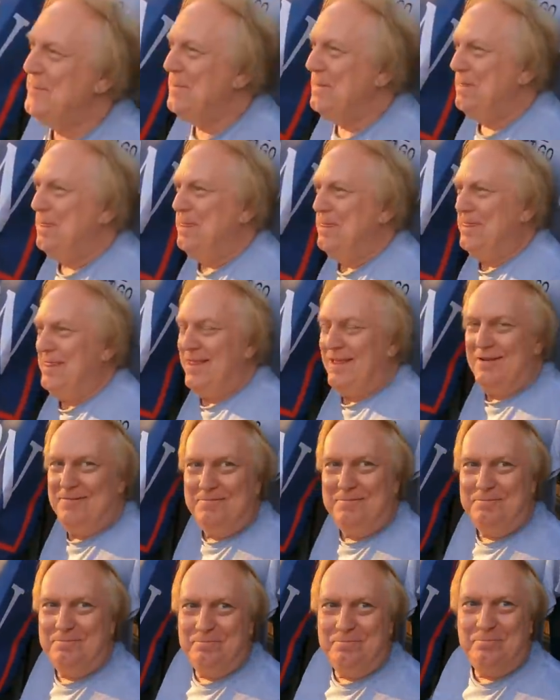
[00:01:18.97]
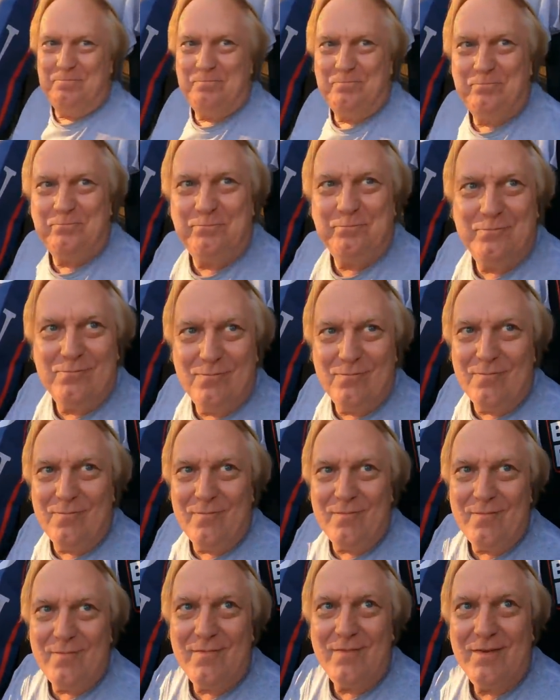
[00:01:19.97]
think of, you know who Joel
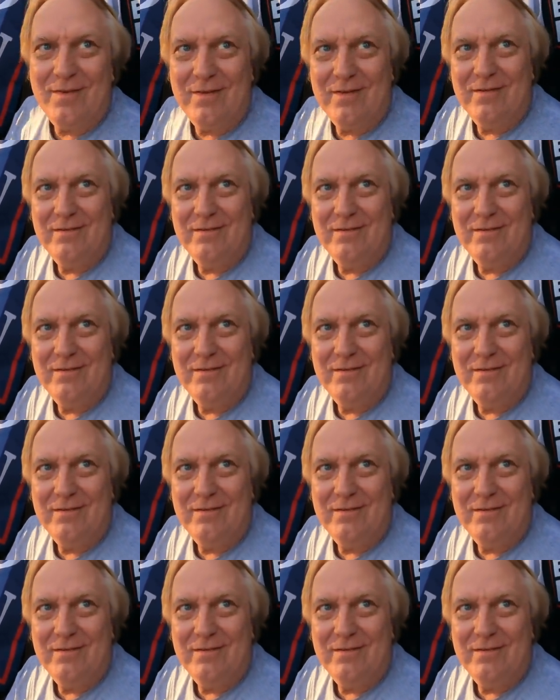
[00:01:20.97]
Olsteen is?